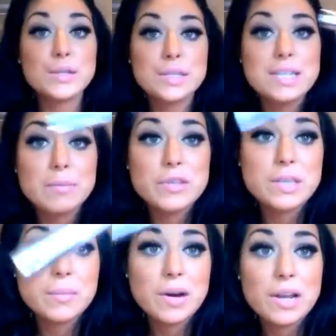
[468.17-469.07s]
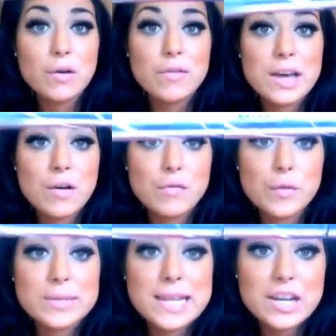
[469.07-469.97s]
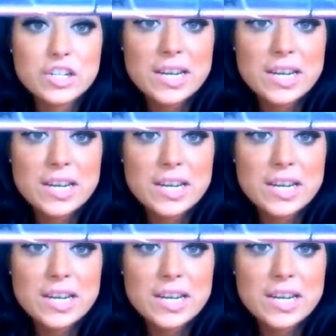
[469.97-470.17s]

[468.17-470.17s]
So today I'm using my L'Oreal Full Slash